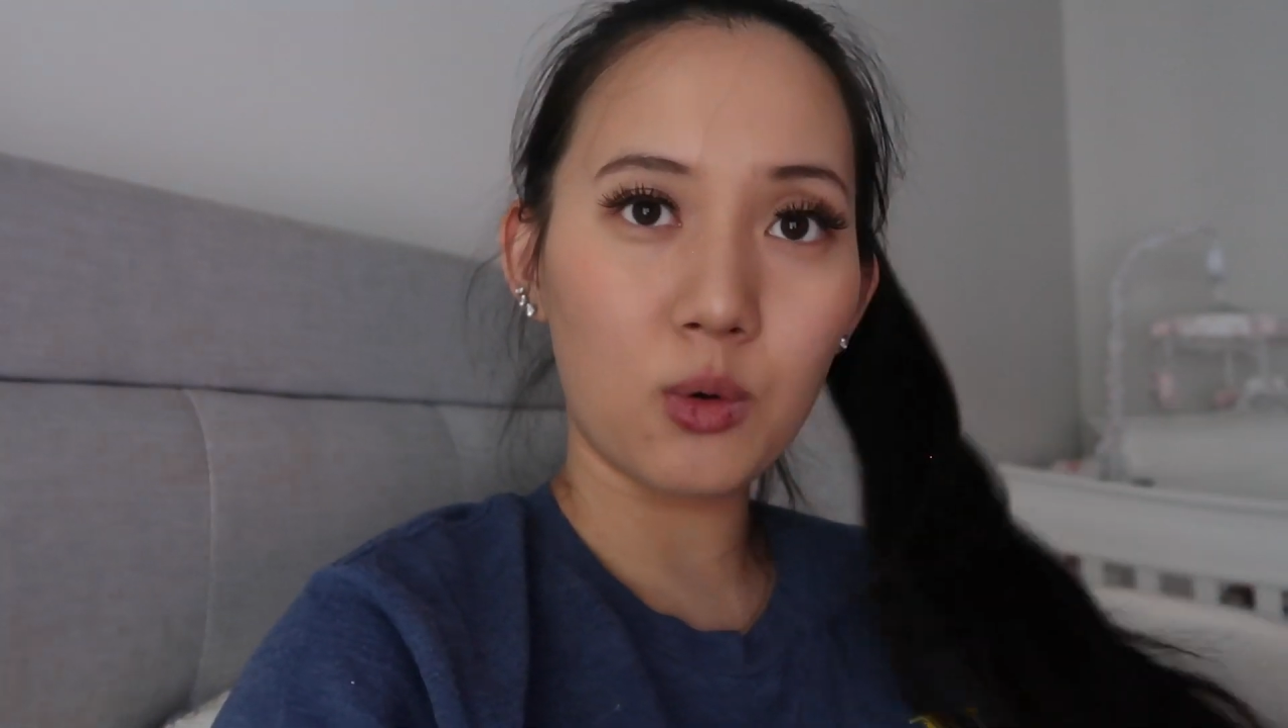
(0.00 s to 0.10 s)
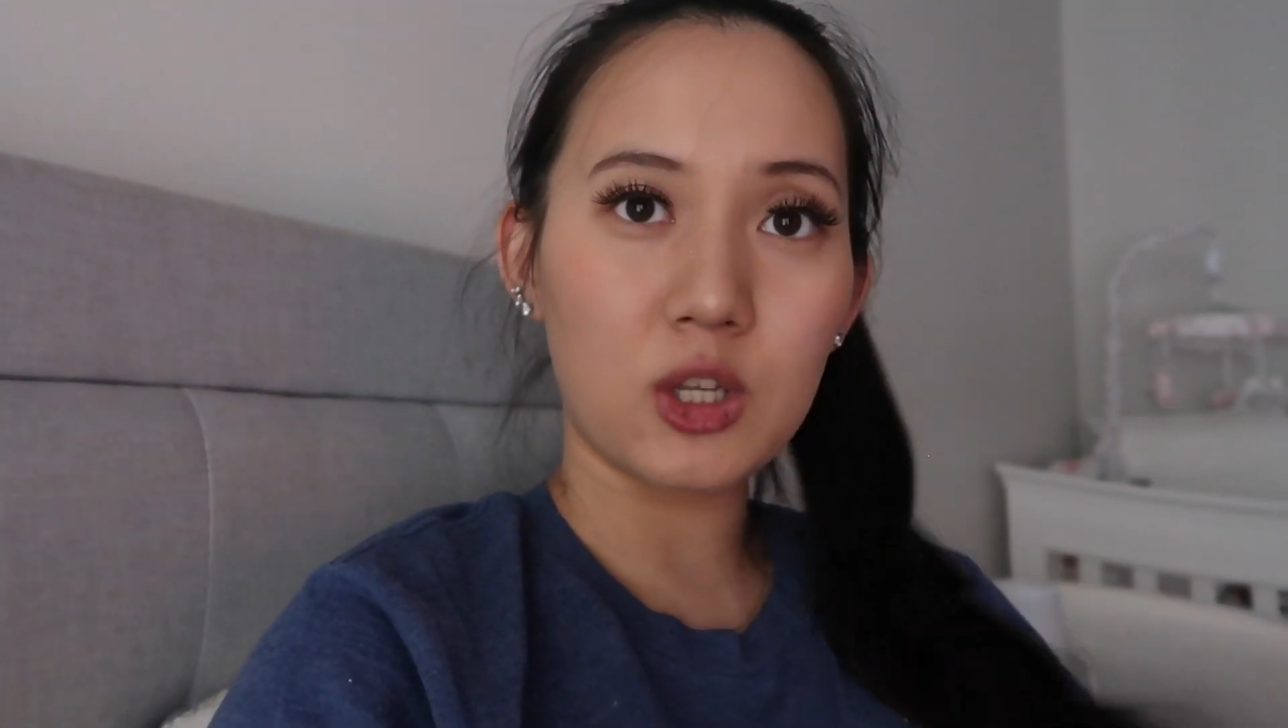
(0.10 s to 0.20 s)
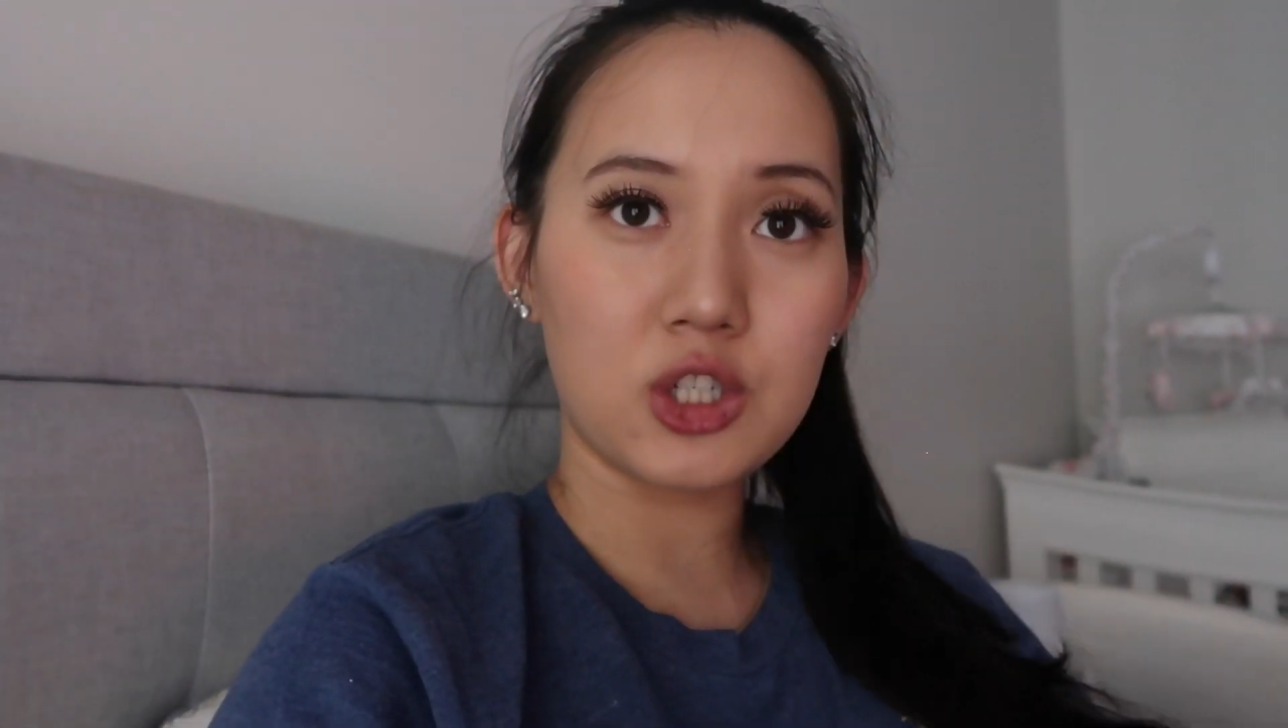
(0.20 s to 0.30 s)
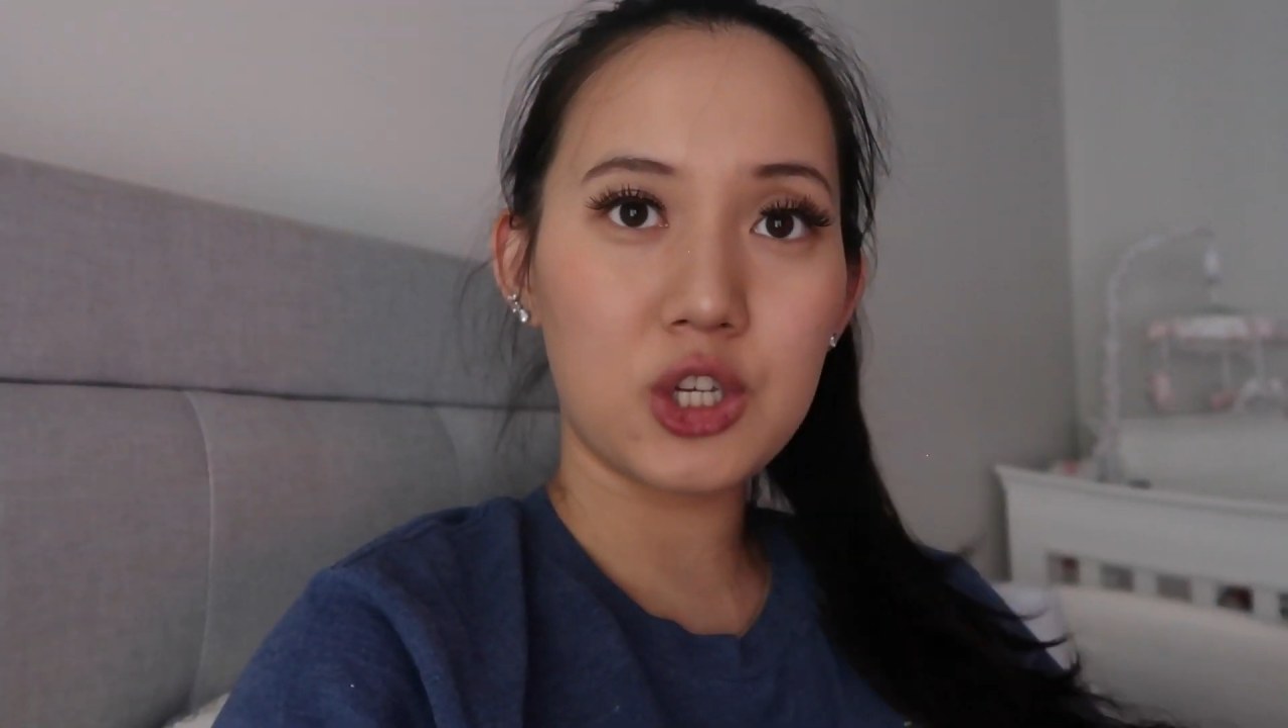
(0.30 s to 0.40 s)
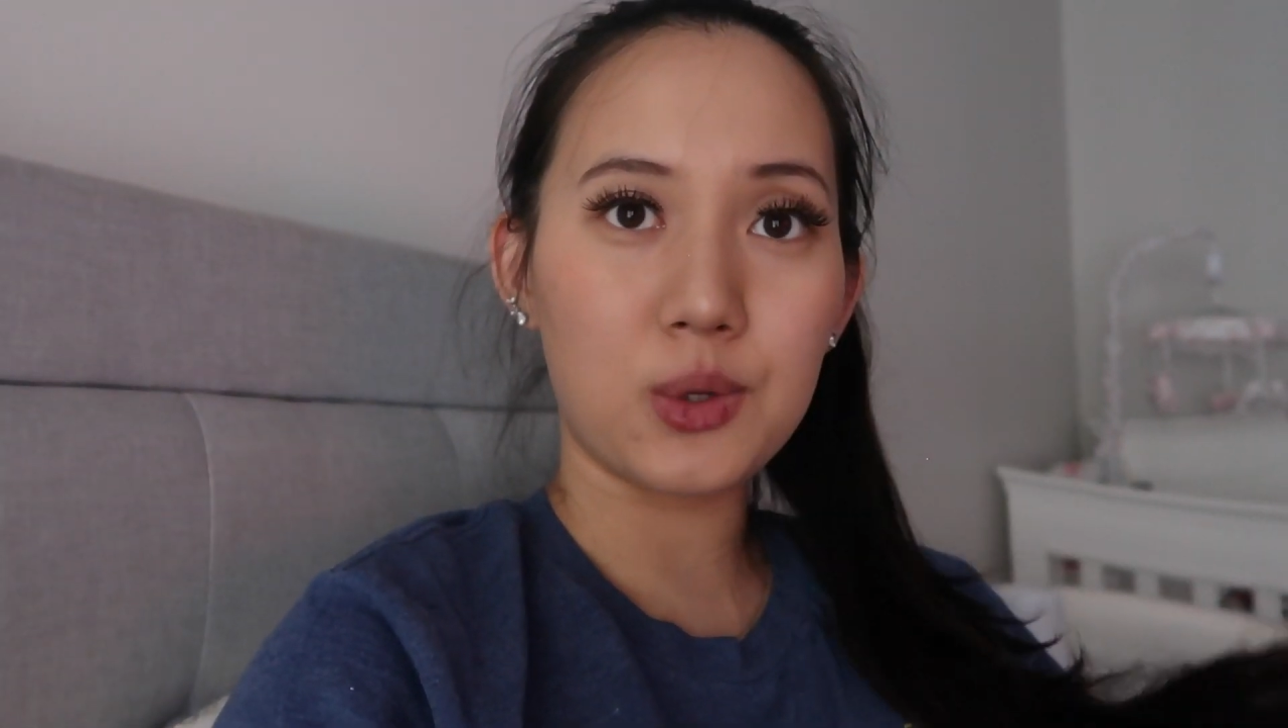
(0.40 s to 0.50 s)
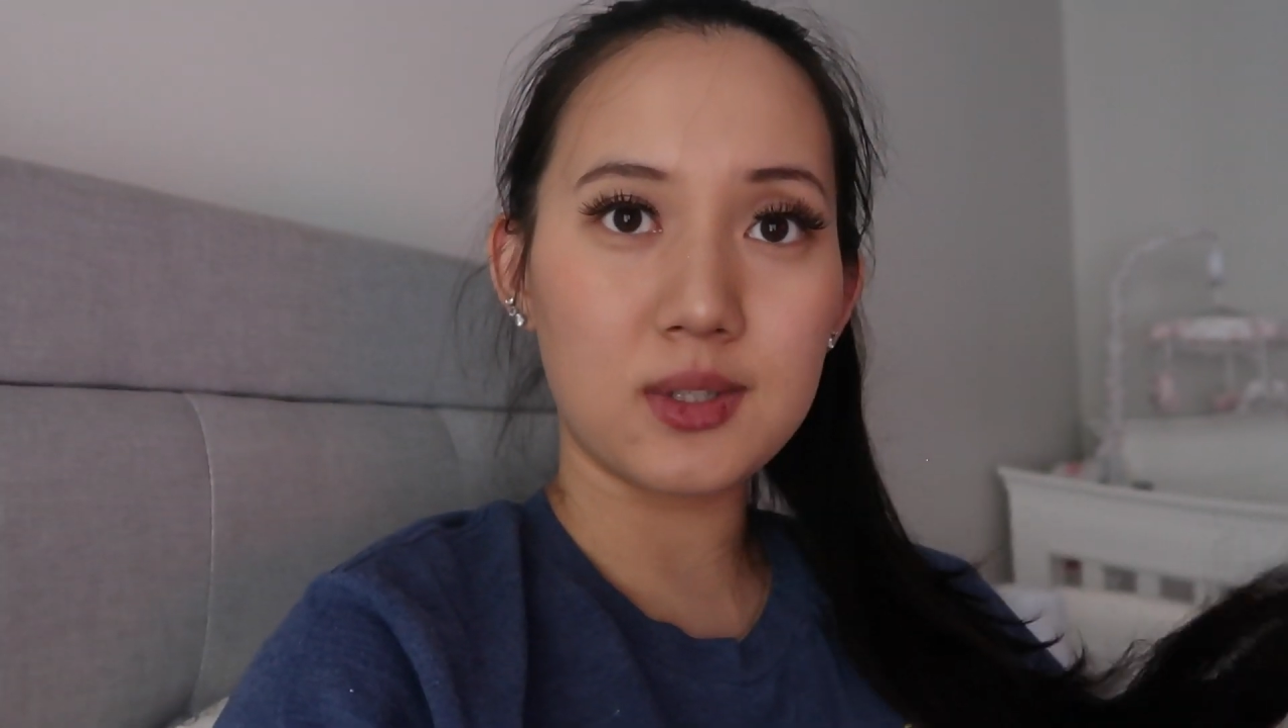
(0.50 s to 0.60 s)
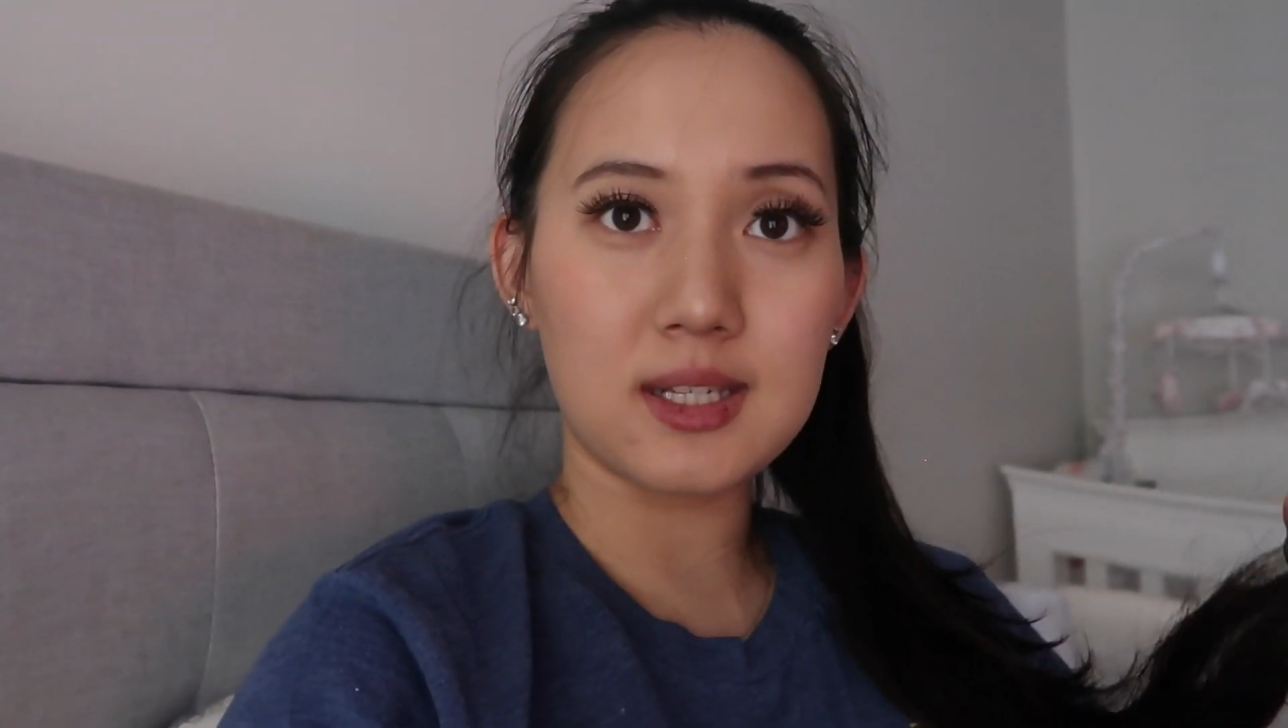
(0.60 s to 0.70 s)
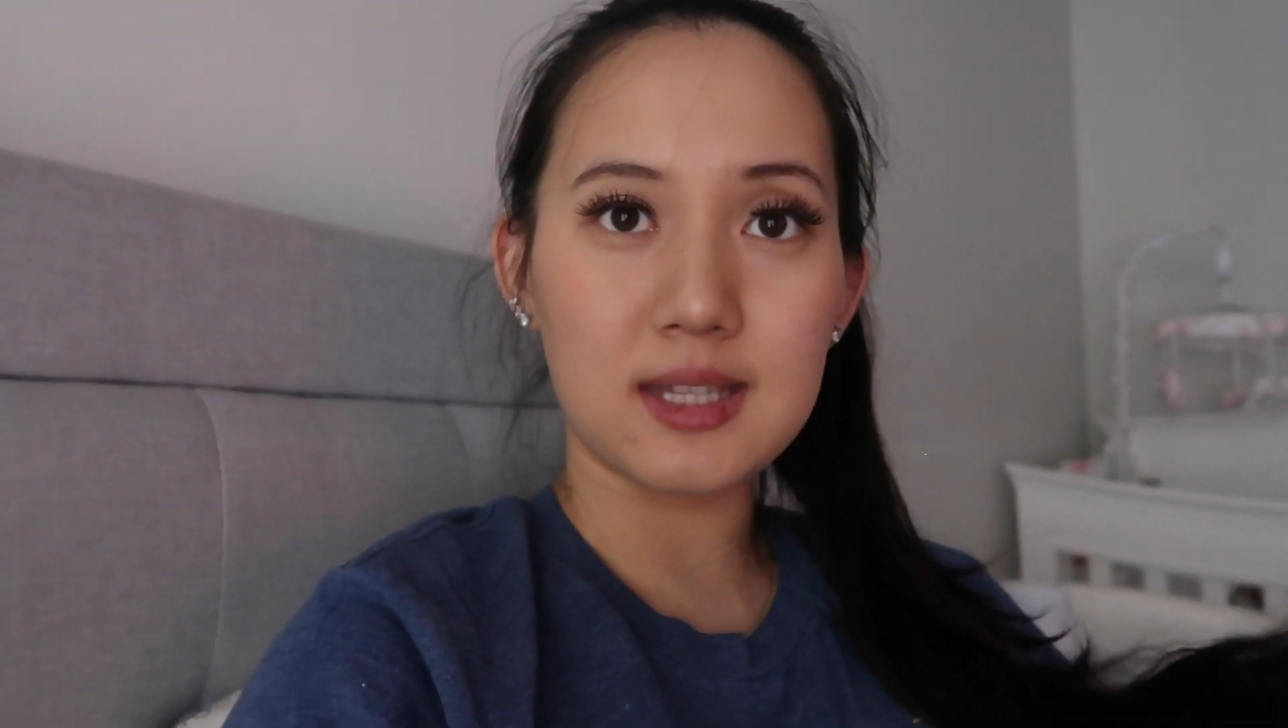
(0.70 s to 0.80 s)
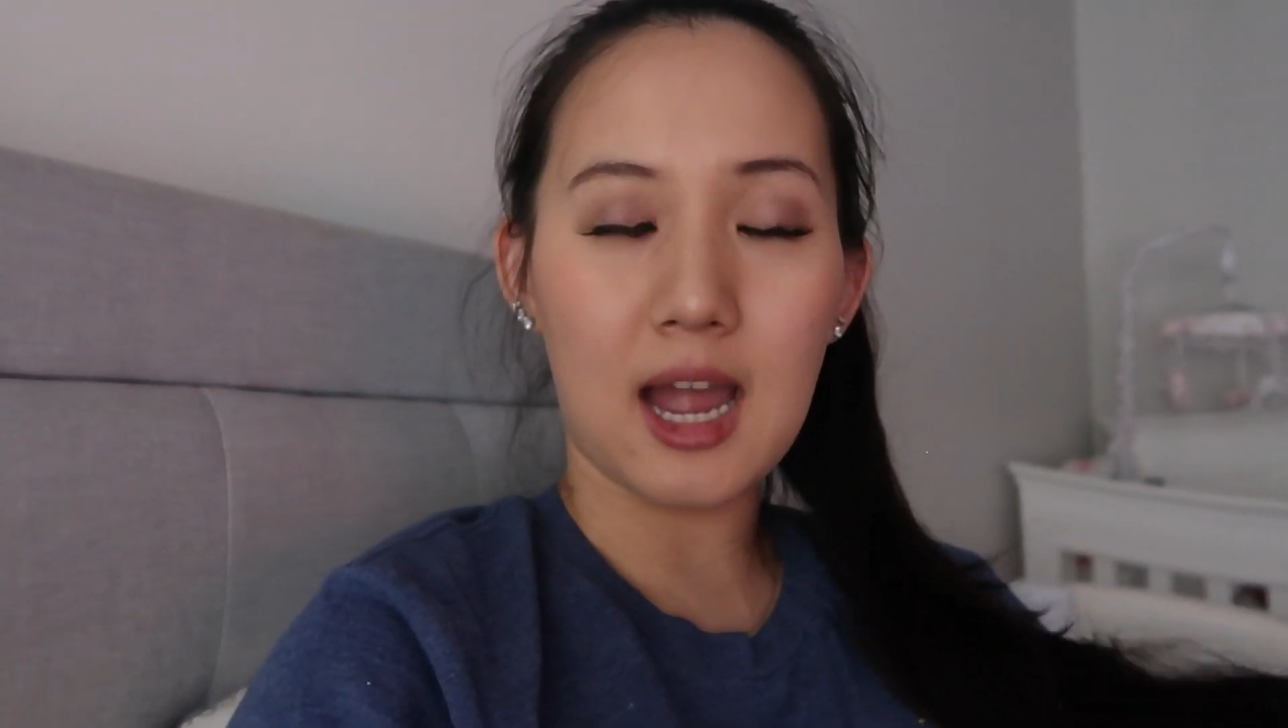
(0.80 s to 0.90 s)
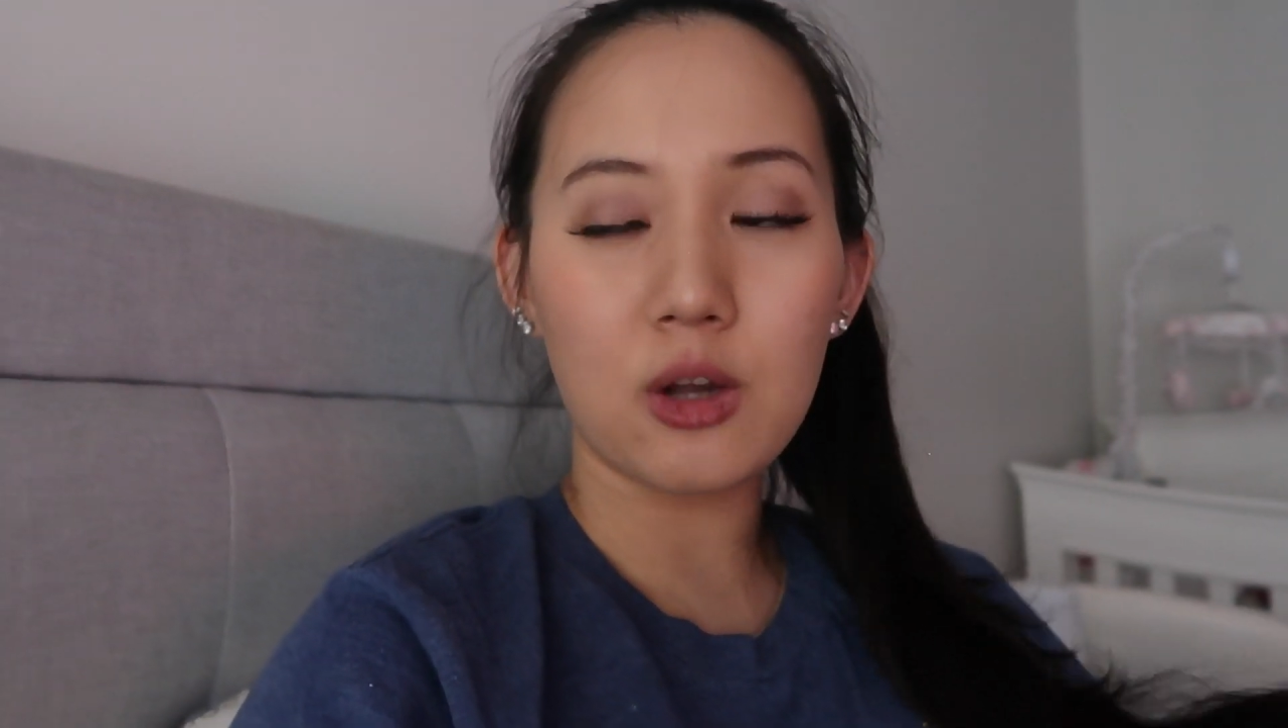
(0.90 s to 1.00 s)
the one she
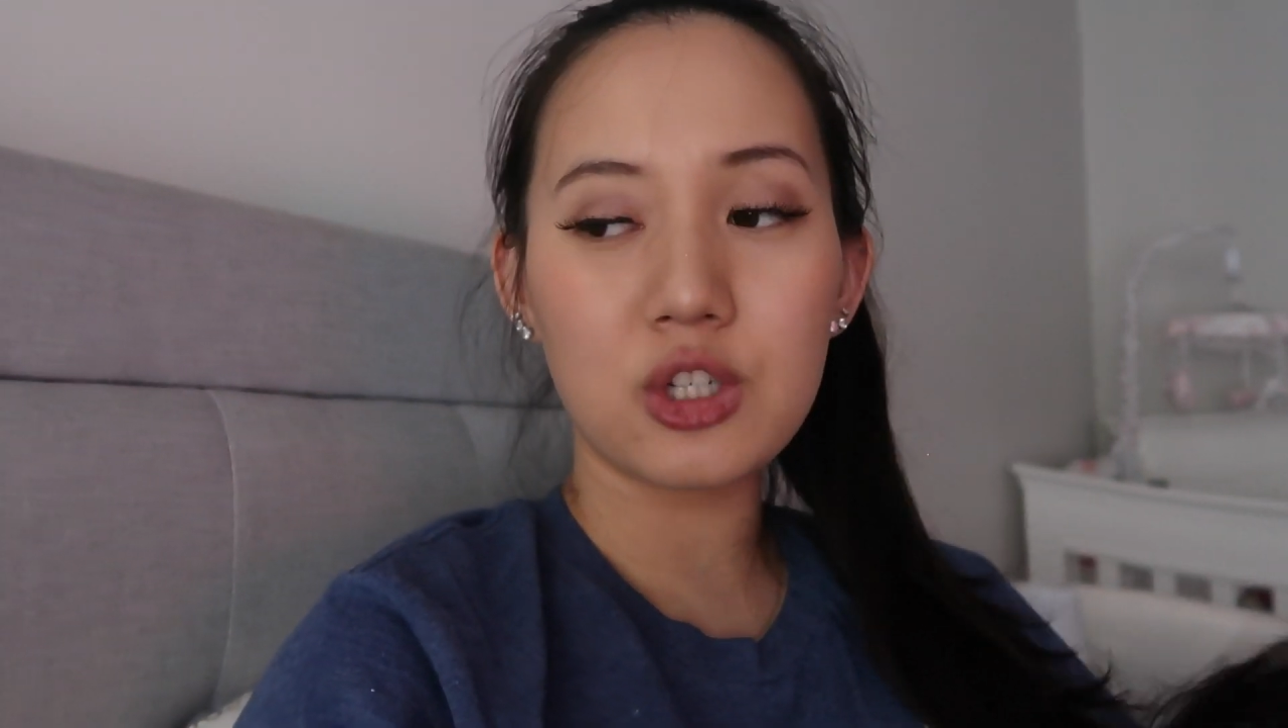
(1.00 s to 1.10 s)
uses now,